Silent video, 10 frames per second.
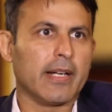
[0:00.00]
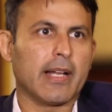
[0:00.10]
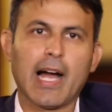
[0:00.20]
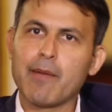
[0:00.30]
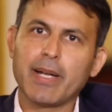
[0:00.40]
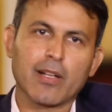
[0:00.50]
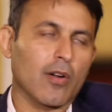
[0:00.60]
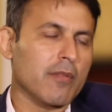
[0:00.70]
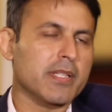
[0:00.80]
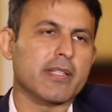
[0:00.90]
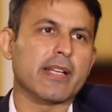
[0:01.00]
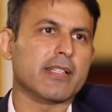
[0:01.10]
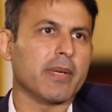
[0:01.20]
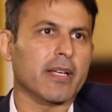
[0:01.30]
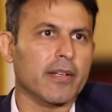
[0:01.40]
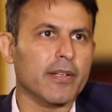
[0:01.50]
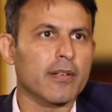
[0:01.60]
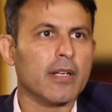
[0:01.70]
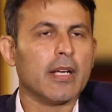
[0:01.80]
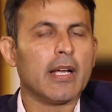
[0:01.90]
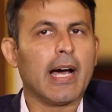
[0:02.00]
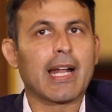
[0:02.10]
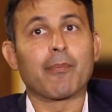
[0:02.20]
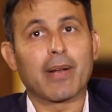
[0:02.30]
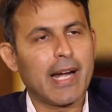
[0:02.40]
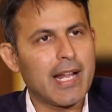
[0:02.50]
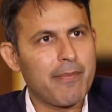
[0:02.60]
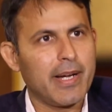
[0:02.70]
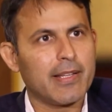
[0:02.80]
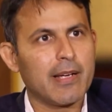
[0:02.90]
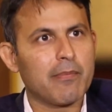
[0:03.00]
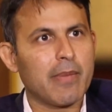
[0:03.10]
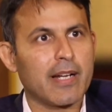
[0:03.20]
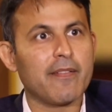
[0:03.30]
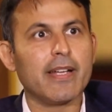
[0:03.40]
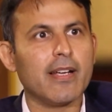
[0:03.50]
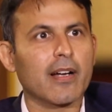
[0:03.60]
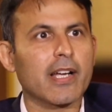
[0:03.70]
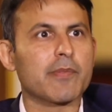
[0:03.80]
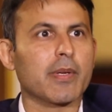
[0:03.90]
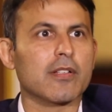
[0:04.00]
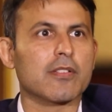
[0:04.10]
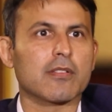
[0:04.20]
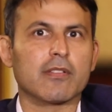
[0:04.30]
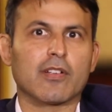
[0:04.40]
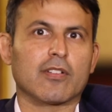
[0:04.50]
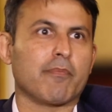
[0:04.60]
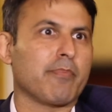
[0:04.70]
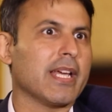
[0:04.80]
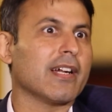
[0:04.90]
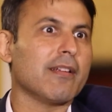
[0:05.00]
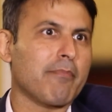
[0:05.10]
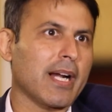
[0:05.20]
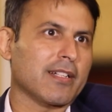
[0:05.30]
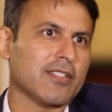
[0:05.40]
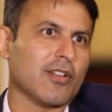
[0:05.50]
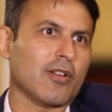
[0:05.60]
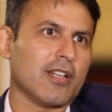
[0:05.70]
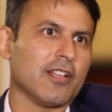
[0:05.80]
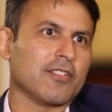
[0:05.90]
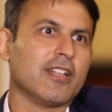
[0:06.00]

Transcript: I made a lot of mistakes in my career, and I'm glad I made them at a very young age, because the P&L impact is a lot less.